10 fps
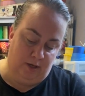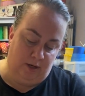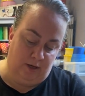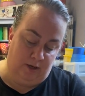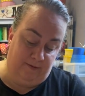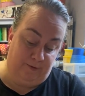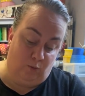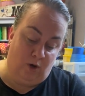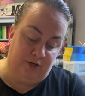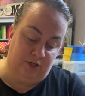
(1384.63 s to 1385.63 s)
If you're
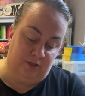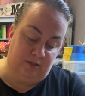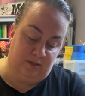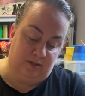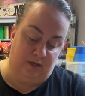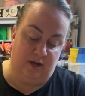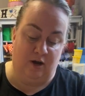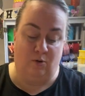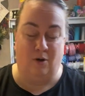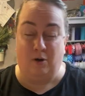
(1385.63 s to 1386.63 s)
watching this to see
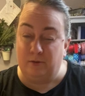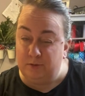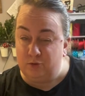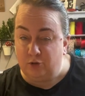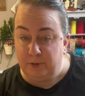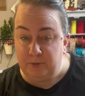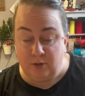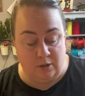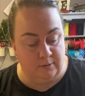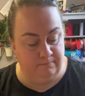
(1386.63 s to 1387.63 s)
how hard the stripes
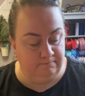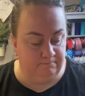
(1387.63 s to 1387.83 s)
are,